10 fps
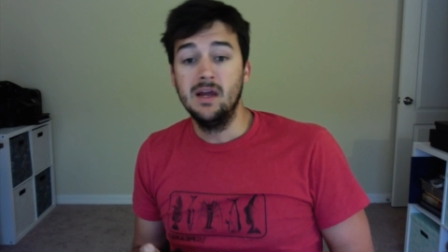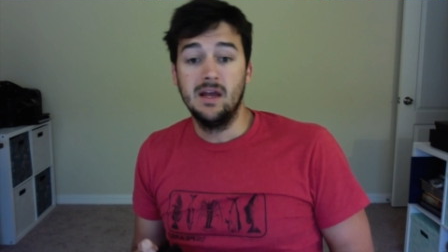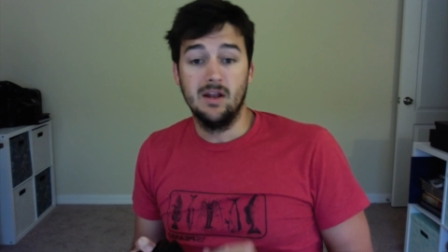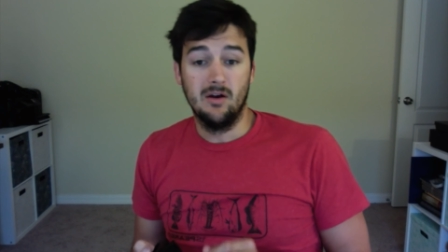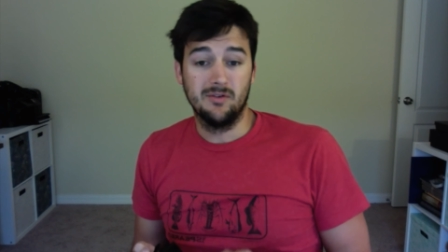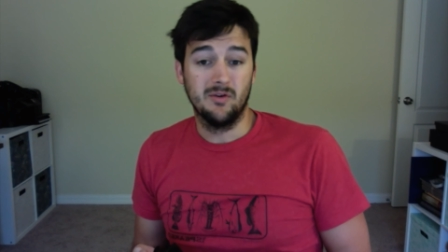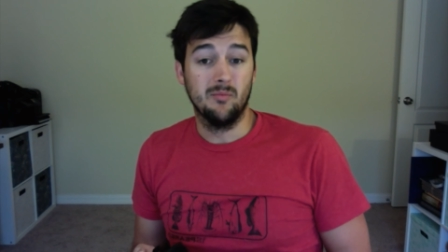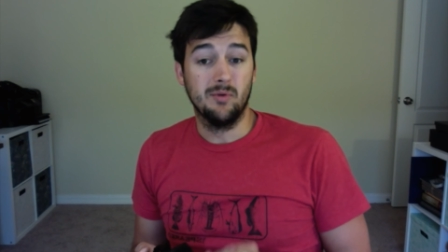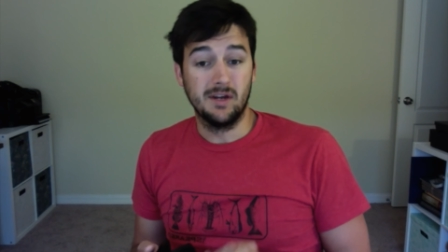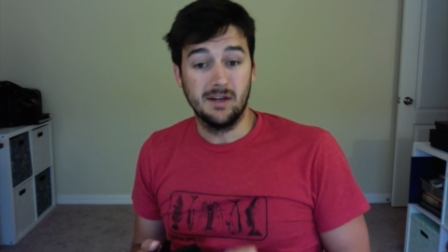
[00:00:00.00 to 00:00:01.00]
And also
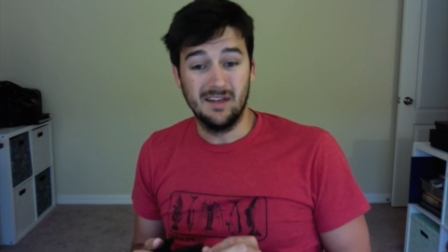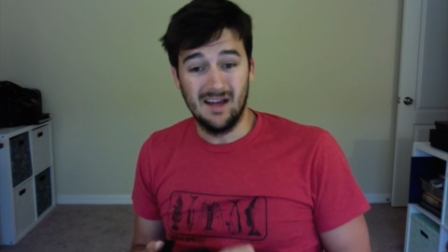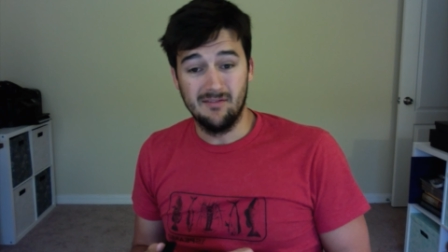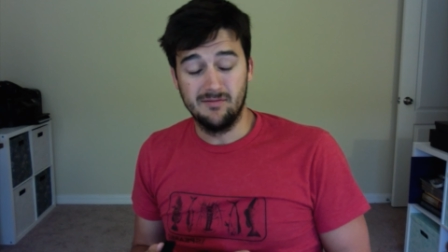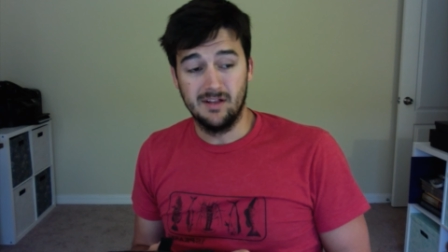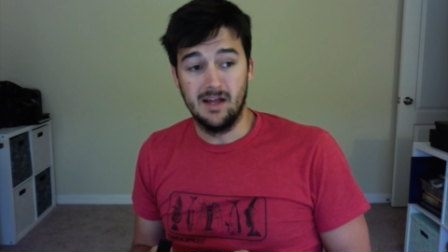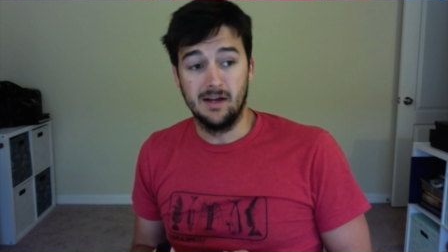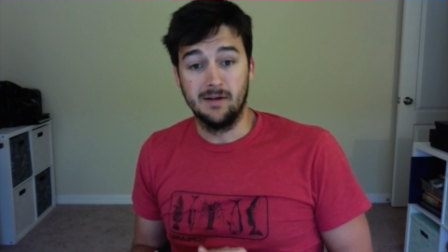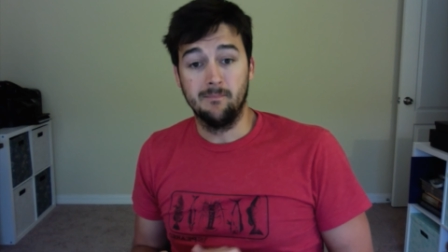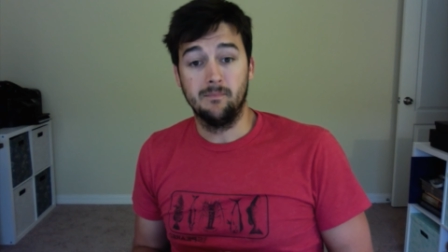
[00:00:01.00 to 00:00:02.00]
bring a dive flag,
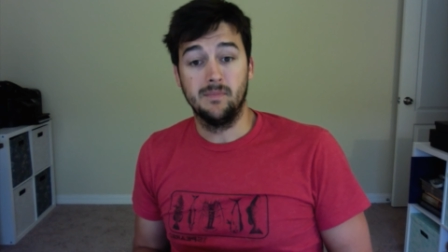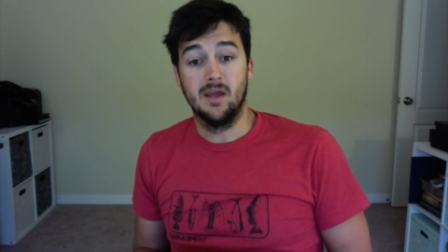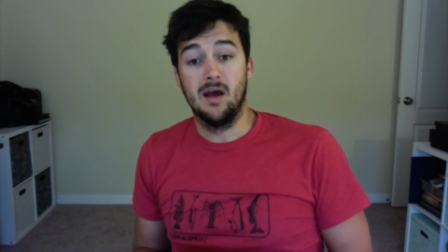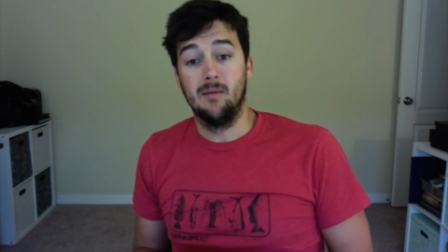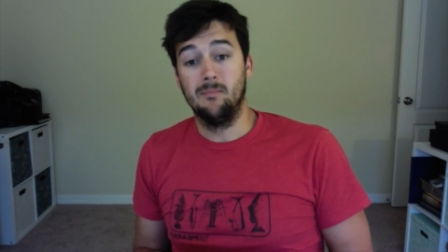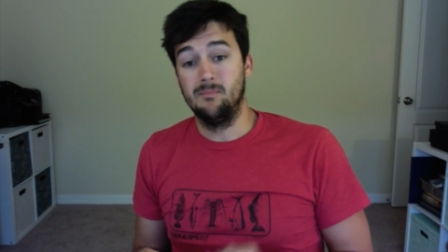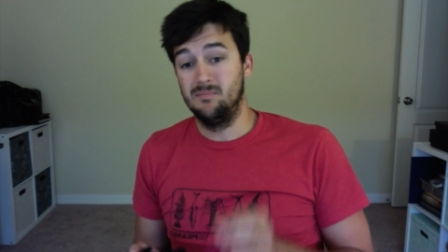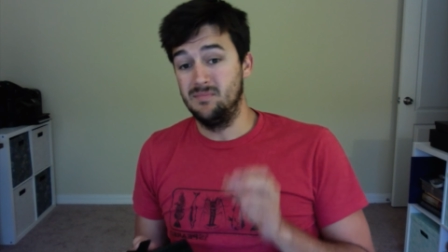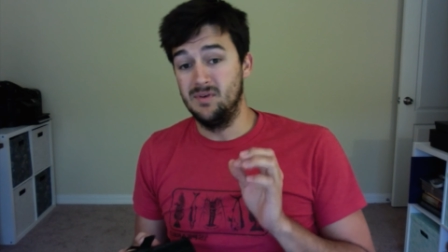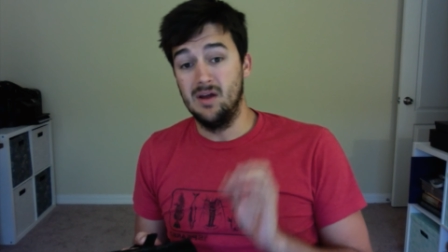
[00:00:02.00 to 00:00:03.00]

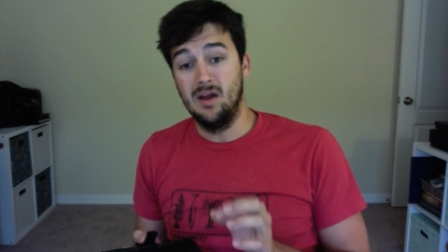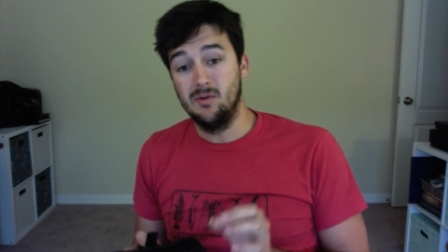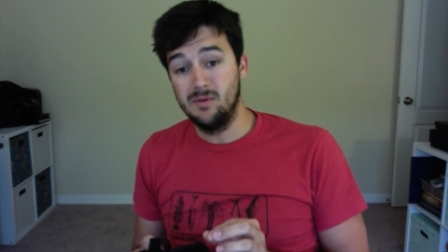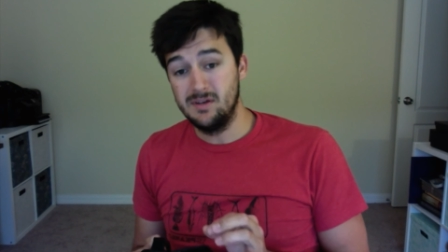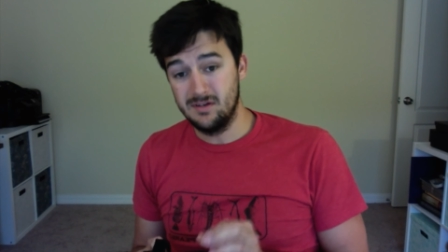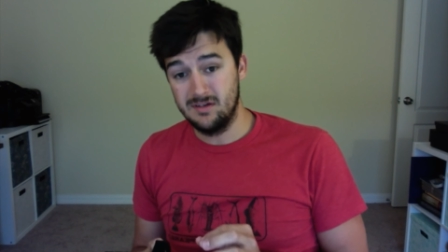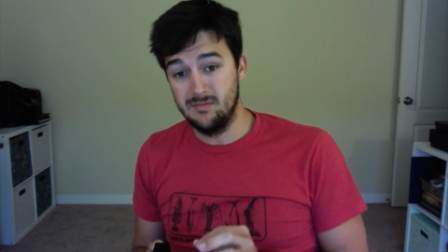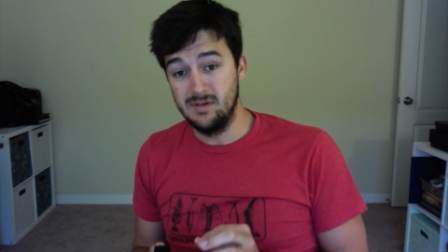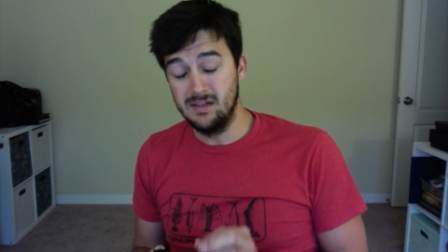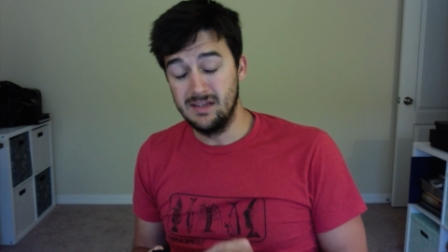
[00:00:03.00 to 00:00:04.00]
not only just to
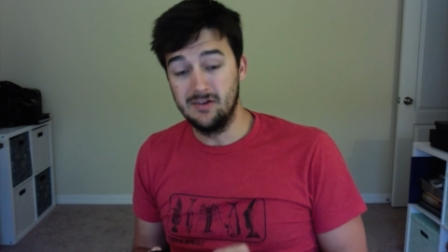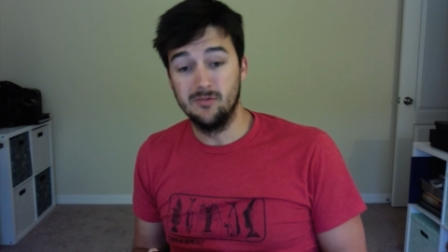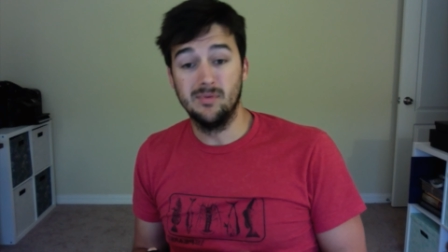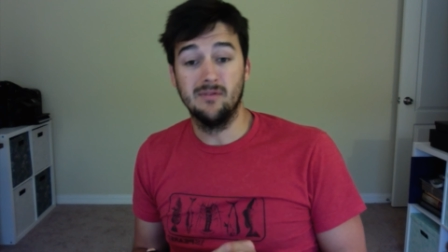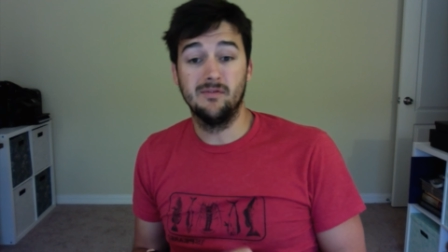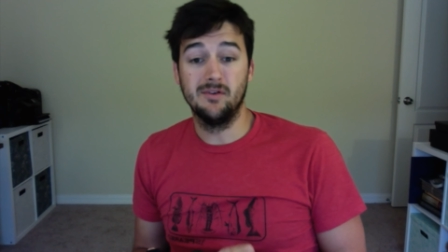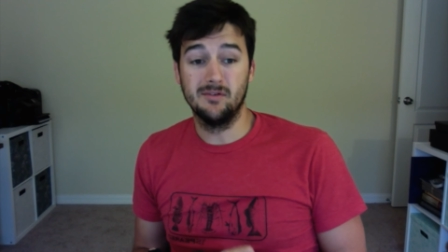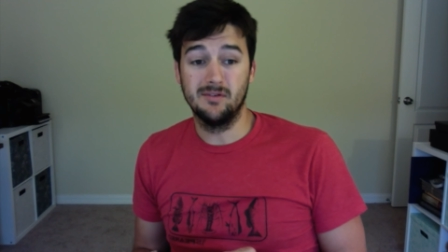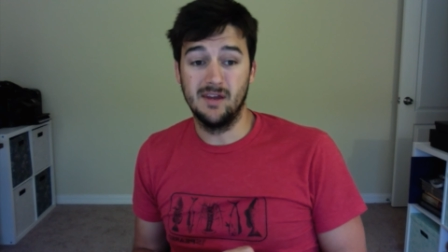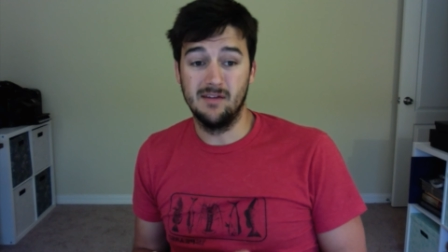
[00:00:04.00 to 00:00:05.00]
be legal, but for your
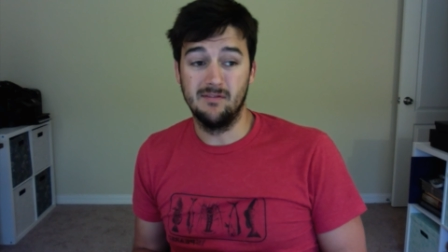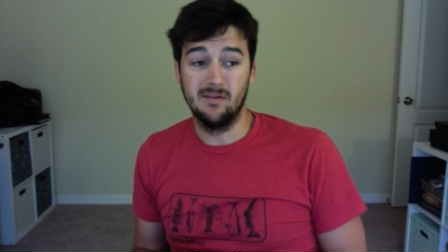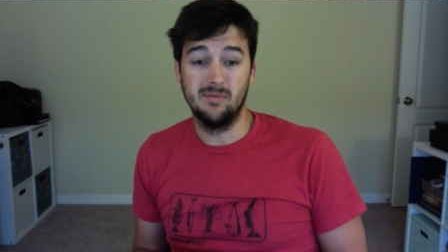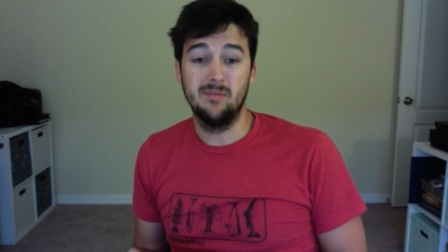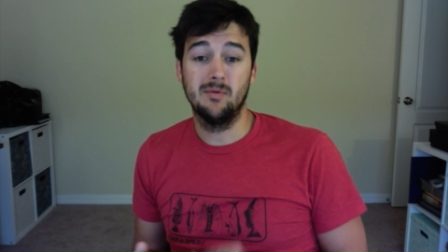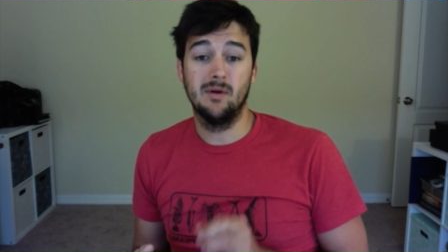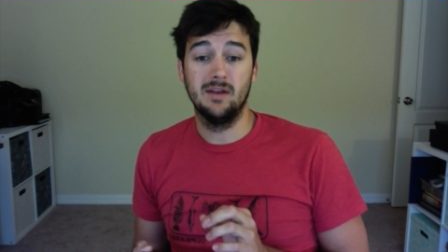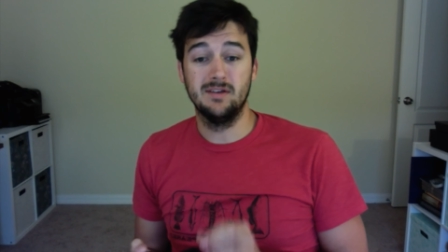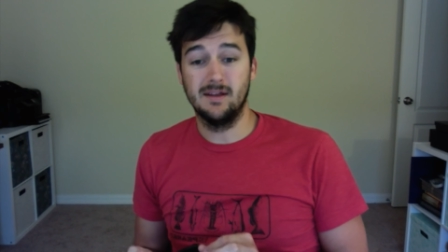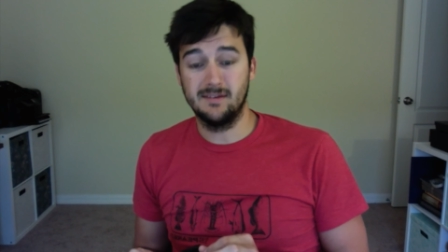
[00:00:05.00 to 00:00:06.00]
safety. People
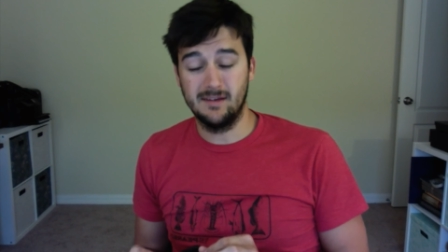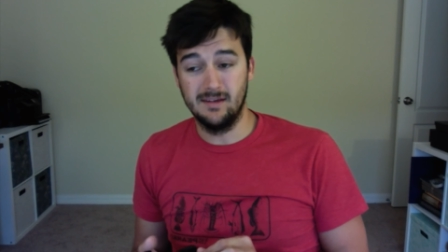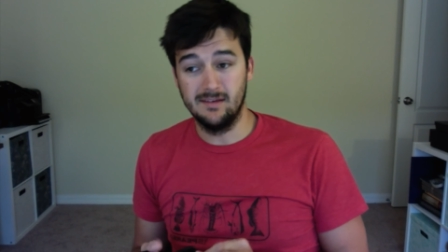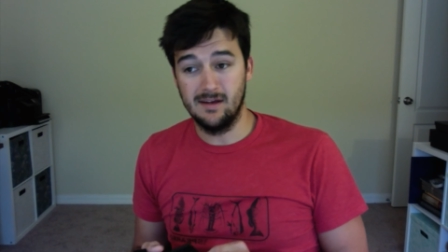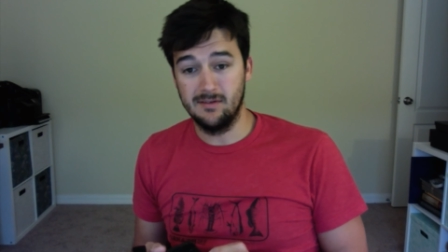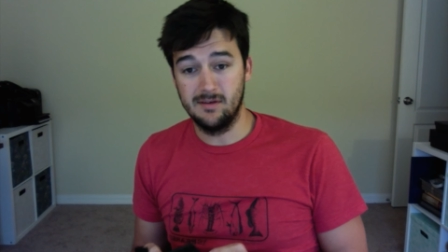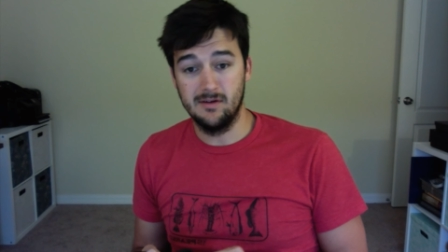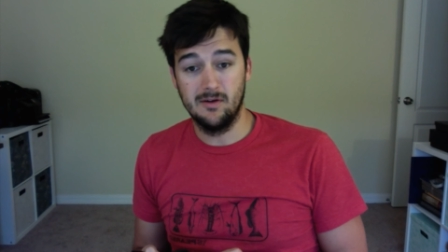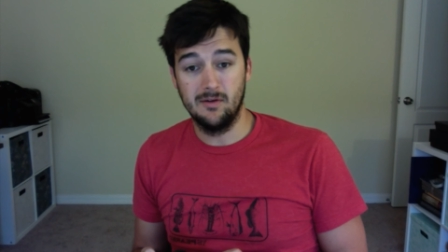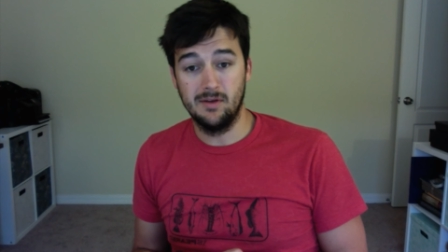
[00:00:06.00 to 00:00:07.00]
ride jet skis out there
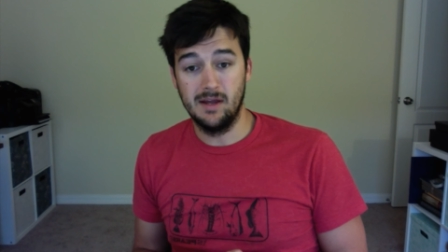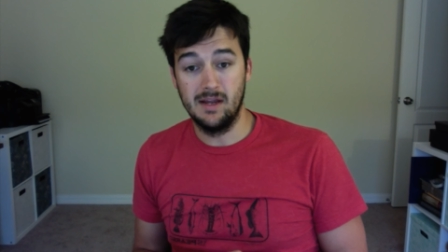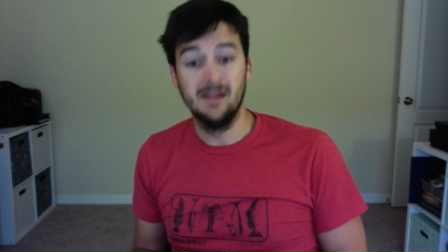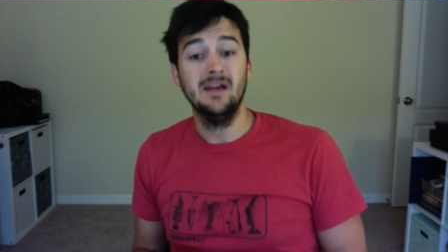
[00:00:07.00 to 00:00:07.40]
all day.